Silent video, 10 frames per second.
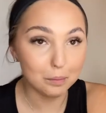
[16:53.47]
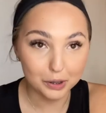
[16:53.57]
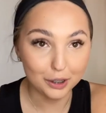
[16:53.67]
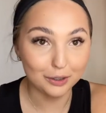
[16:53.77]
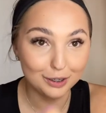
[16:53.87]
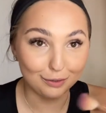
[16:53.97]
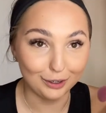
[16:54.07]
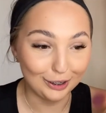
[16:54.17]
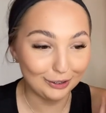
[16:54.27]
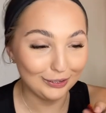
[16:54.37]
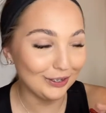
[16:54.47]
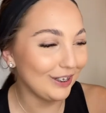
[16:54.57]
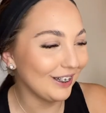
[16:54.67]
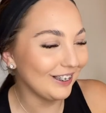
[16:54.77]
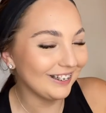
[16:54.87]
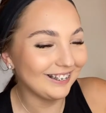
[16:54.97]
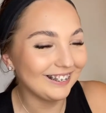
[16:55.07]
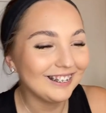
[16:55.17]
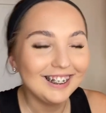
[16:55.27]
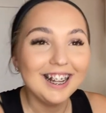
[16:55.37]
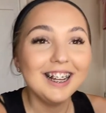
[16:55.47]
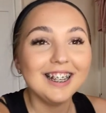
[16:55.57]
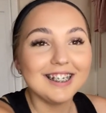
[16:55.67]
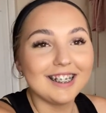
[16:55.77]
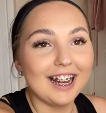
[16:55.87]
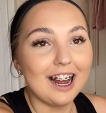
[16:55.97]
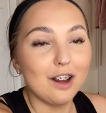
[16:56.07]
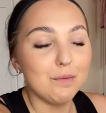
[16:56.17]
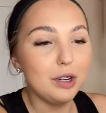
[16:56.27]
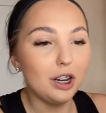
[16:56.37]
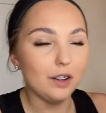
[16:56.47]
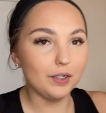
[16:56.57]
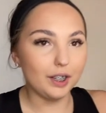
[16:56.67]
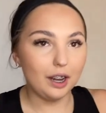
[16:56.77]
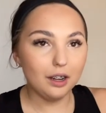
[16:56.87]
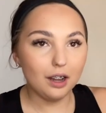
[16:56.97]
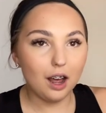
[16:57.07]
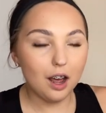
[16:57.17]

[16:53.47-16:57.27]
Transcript: So yeah, I'm loving that.